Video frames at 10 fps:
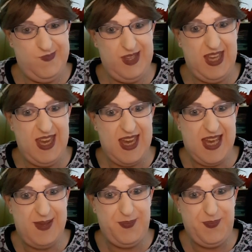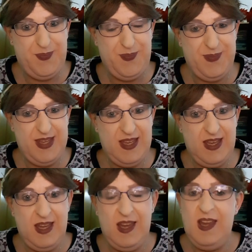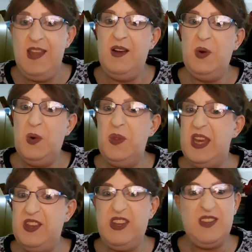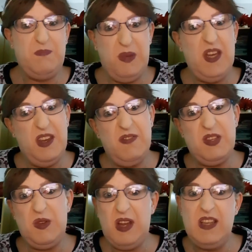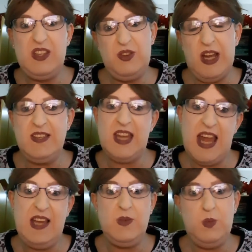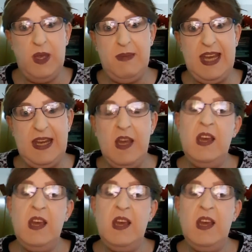yeah, or they just pervs who like to dress as women.